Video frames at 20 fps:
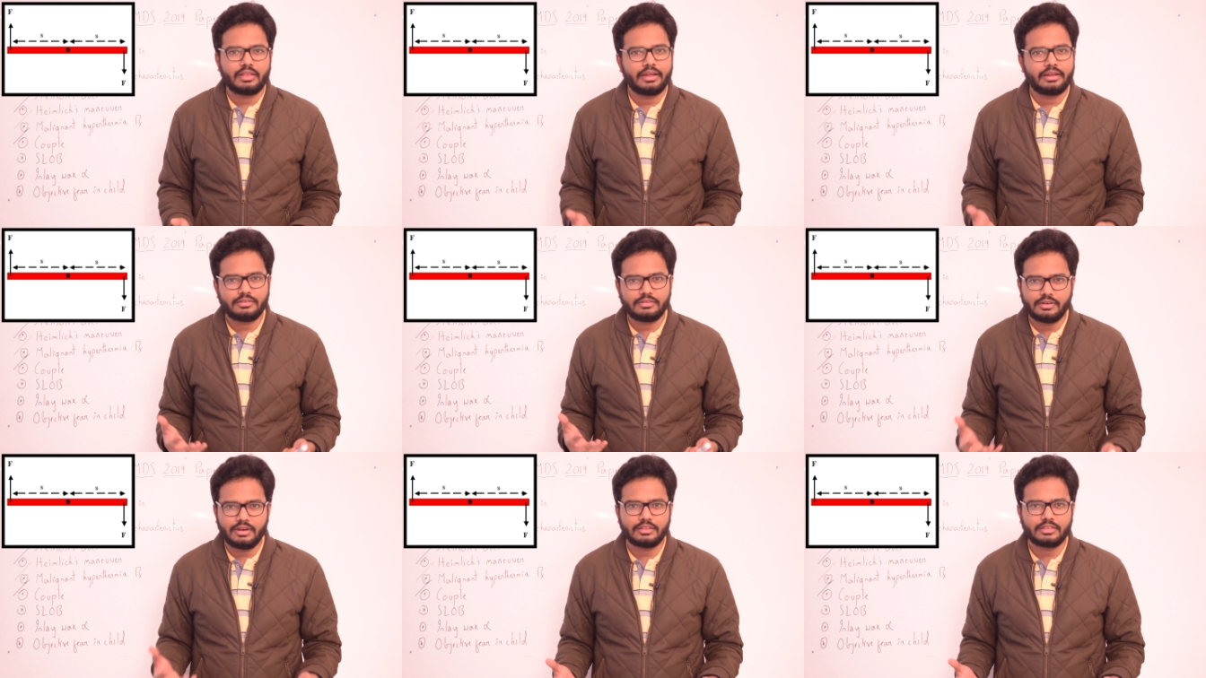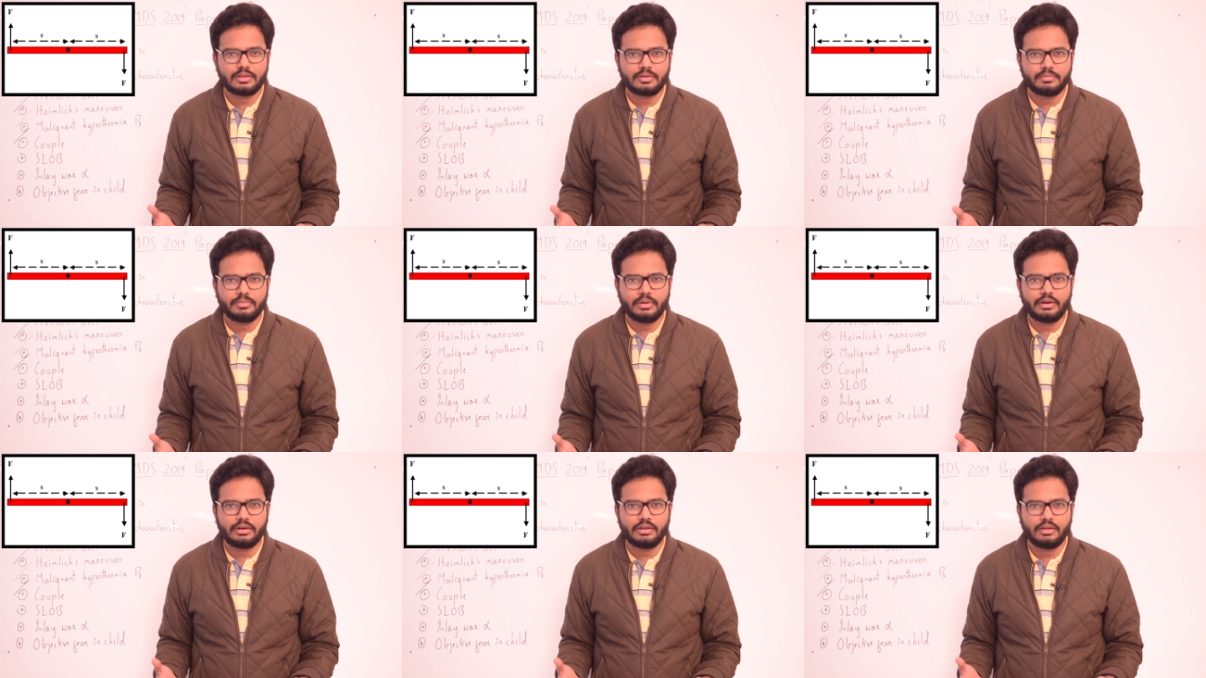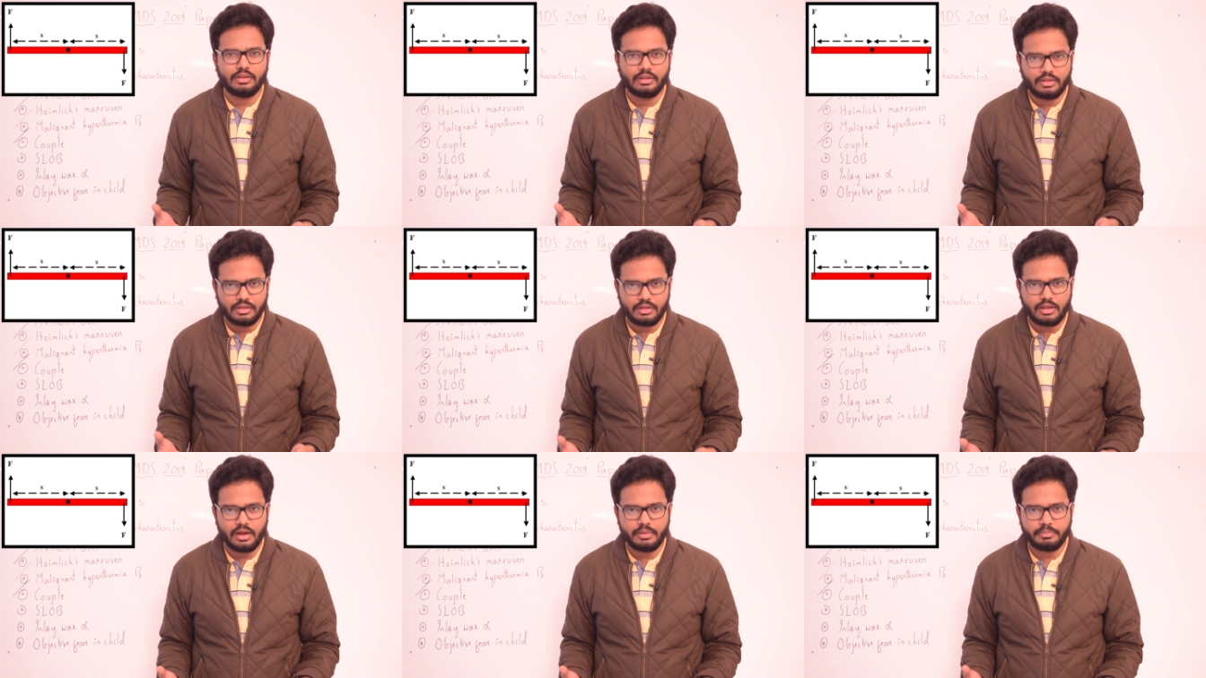It's nothing but
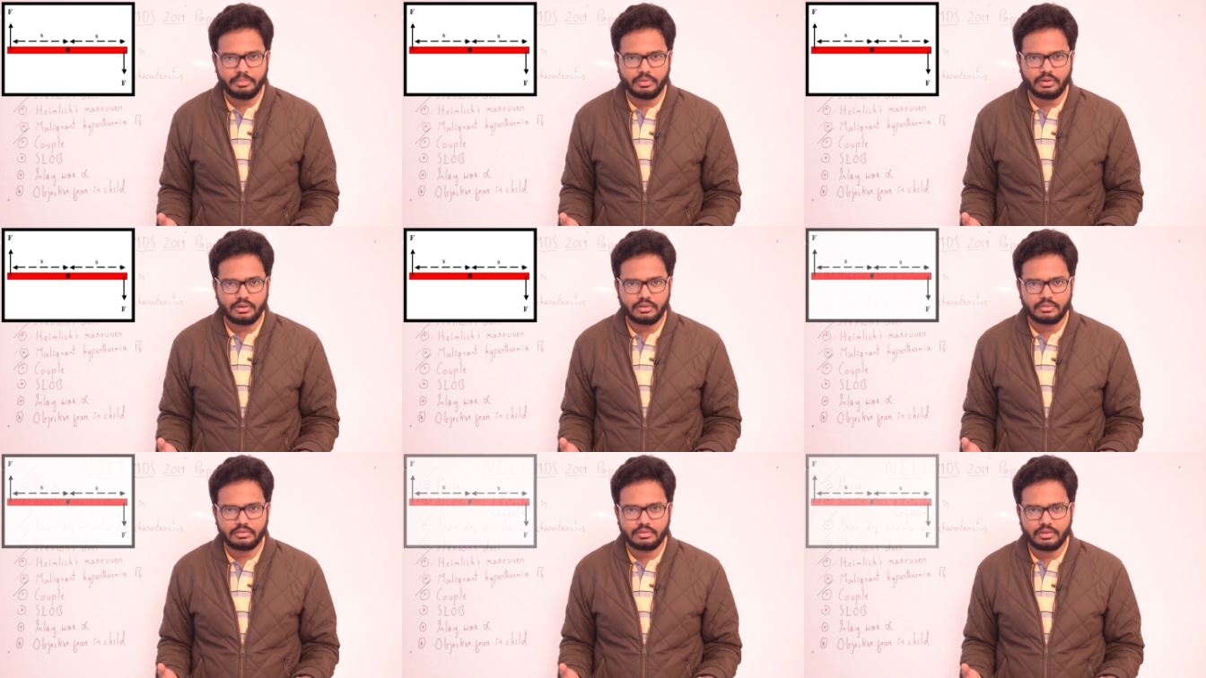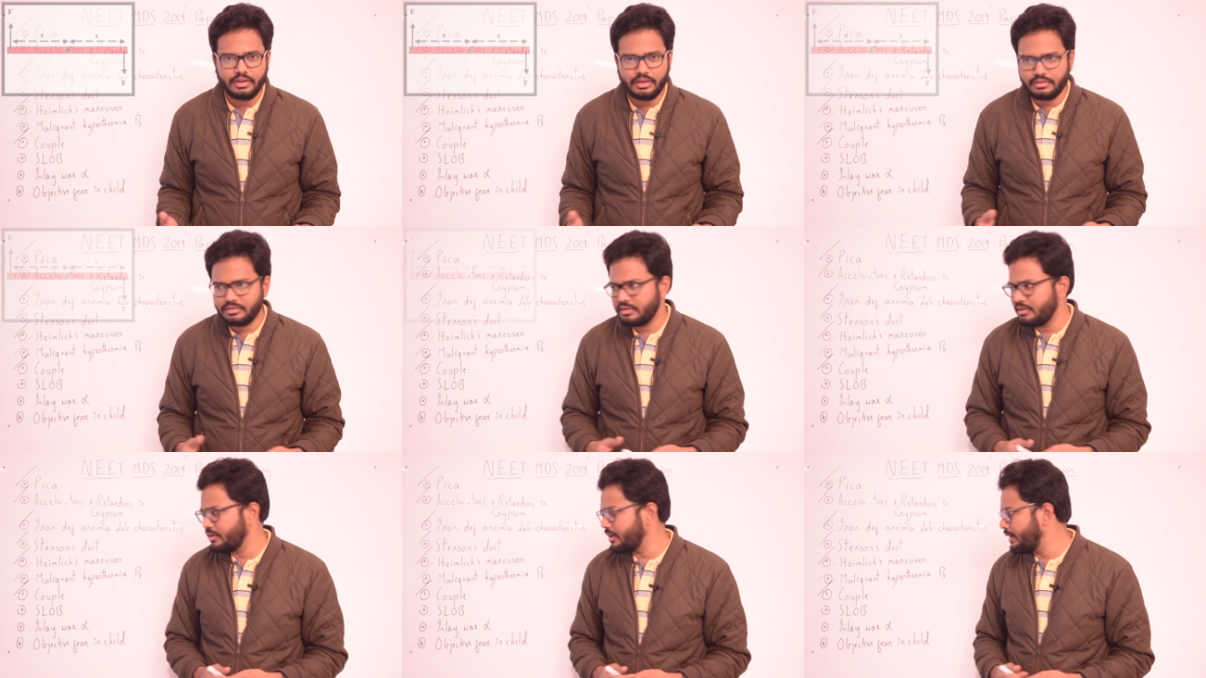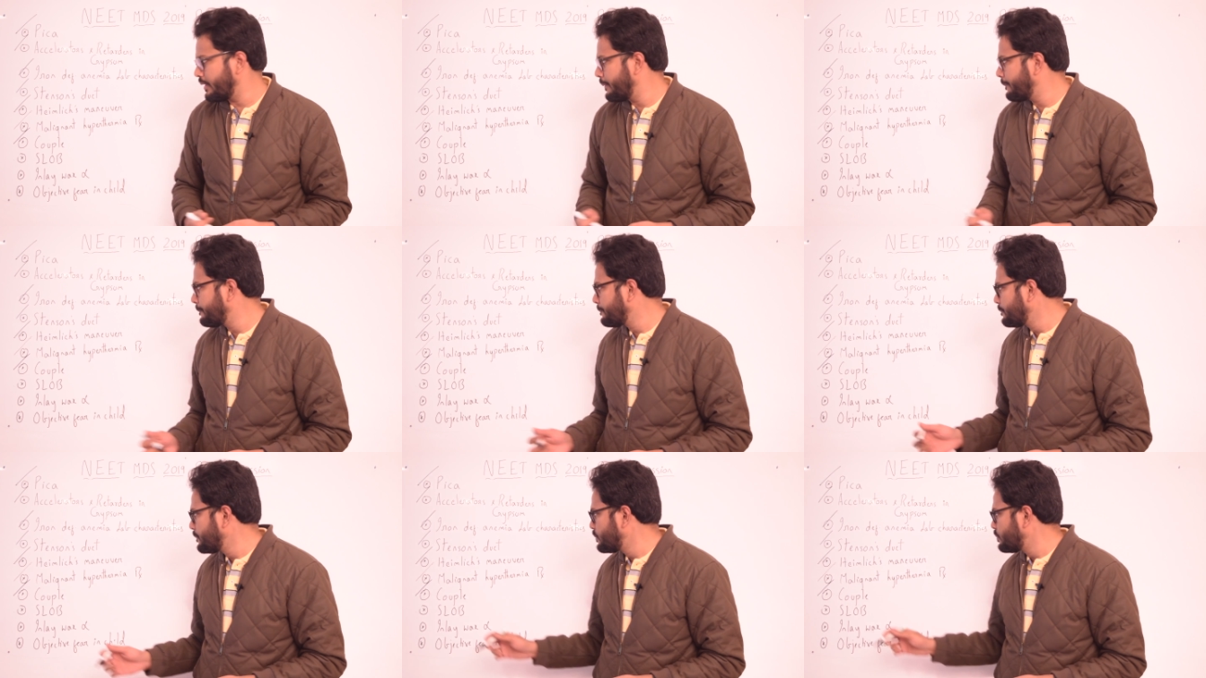couple, isn't it?